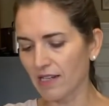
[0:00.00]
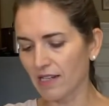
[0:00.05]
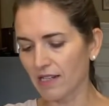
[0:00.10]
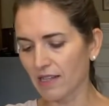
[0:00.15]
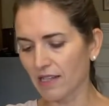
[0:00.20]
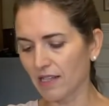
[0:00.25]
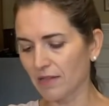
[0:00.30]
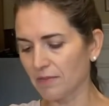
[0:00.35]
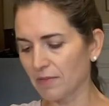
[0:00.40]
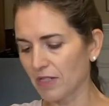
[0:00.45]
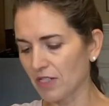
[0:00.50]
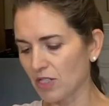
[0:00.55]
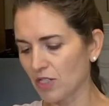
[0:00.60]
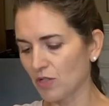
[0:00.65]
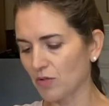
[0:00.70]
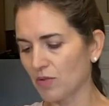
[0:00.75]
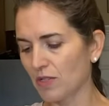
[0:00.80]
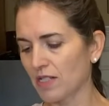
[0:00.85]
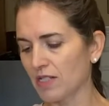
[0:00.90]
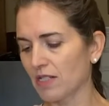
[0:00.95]
I think I'm going to
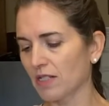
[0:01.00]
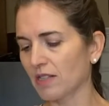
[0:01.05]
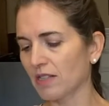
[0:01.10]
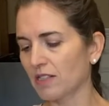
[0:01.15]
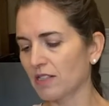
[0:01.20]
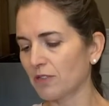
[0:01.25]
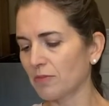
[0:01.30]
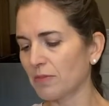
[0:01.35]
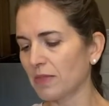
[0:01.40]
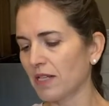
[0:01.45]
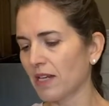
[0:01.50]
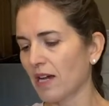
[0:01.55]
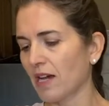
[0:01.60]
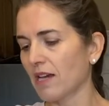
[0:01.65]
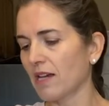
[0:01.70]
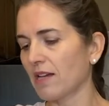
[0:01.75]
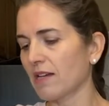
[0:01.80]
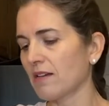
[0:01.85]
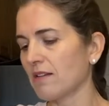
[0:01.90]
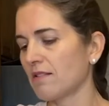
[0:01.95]
squeeze a little bit
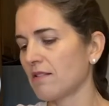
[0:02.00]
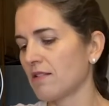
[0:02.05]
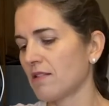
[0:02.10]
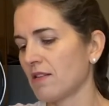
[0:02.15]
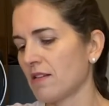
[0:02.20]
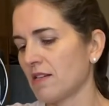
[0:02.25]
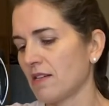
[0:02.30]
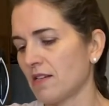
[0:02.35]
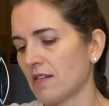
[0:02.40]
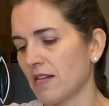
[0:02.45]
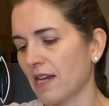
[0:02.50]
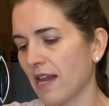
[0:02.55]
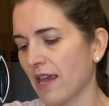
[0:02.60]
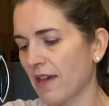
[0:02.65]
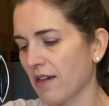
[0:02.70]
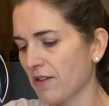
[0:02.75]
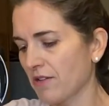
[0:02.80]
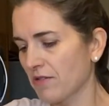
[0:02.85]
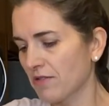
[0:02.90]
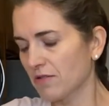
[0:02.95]
on
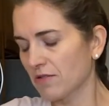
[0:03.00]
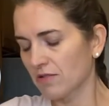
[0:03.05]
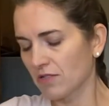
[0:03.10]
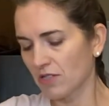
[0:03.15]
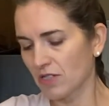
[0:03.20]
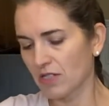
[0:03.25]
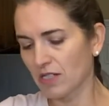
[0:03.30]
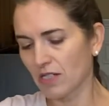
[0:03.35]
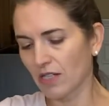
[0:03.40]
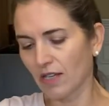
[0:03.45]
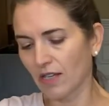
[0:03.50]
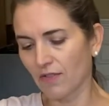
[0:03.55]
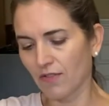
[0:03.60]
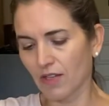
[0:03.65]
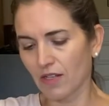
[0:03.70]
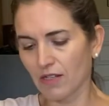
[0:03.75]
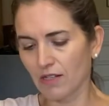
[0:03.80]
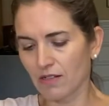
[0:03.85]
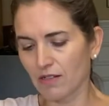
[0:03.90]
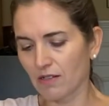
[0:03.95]
now, just to give
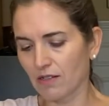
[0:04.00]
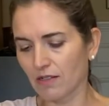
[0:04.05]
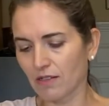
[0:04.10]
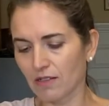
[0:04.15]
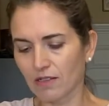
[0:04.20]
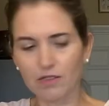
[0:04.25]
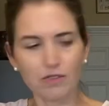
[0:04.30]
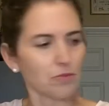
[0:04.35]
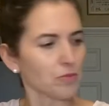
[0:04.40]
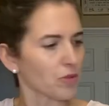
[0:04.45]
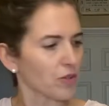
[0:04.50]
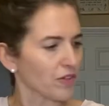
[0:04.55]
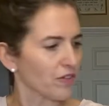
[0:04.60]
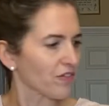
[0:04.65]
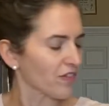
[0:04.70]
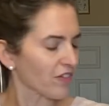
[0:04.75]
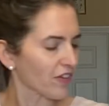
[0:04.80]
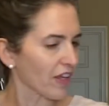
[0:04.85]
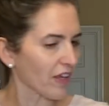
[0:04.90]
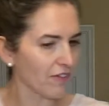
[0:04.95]
it a little more
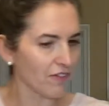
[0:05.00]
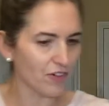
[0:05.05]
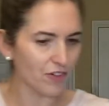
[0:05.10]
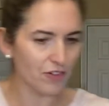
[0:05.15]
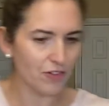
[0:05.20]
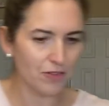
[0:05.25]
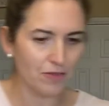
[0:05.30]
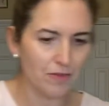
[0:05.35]
flavor.